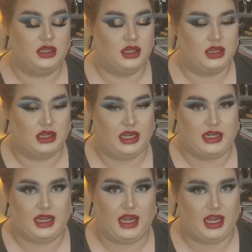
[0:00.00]

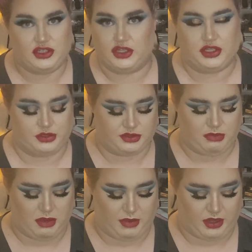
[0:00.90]
liner, I just used my
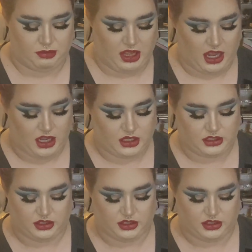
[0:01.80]
Bada Black.